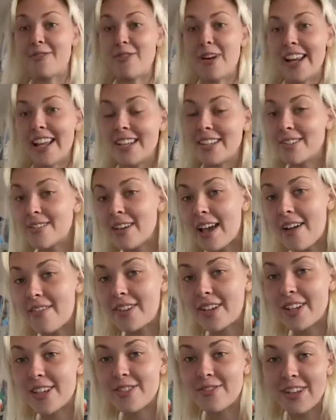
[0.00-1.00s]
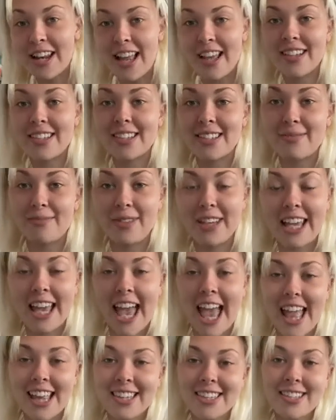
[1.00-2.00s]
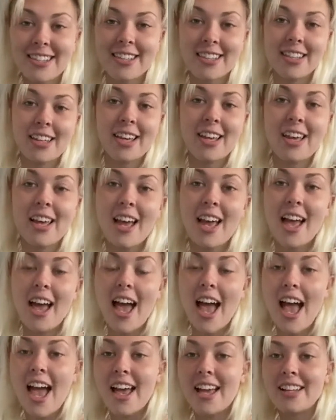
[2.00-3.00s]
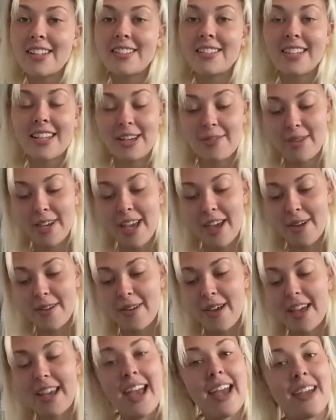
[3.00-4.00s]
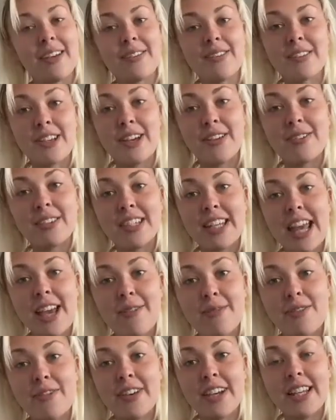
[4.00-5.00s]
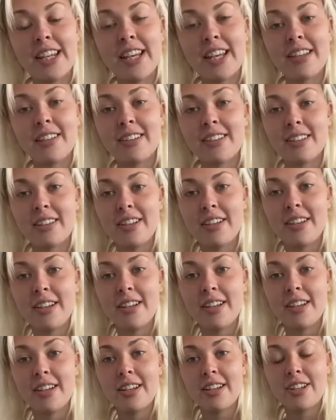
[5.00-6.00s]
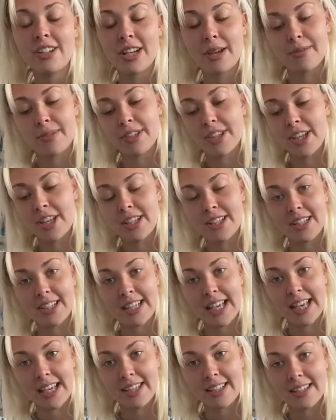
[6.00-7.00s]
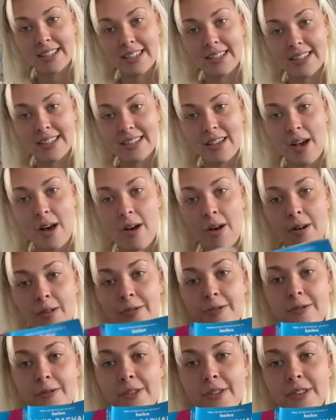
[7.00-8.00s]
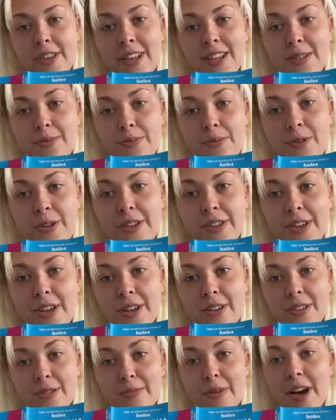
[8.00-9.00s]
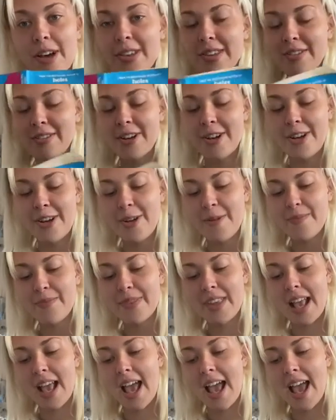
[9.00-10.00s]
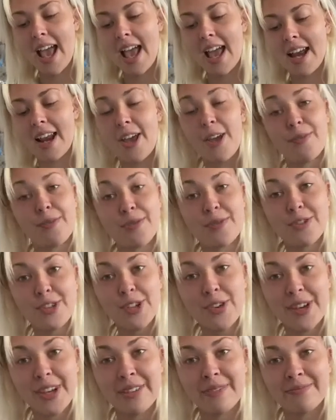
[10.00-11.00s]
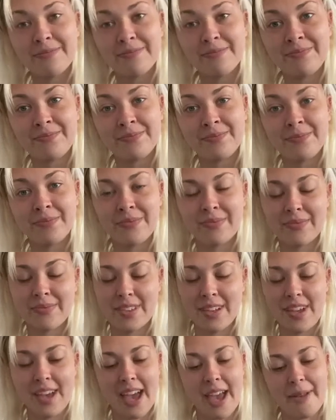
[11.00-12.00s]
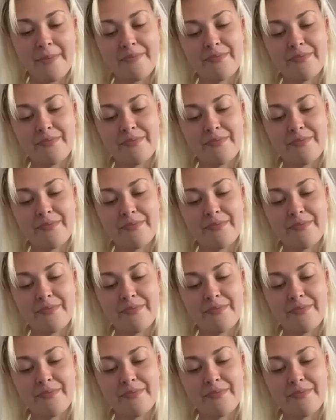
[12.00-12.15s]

ready to have a nice relaxing weekend. And here we go. Okay, so today we're reading chapter 36 of There's a Boy in the Girl's Bathroom and I hope you enjoy. Okay.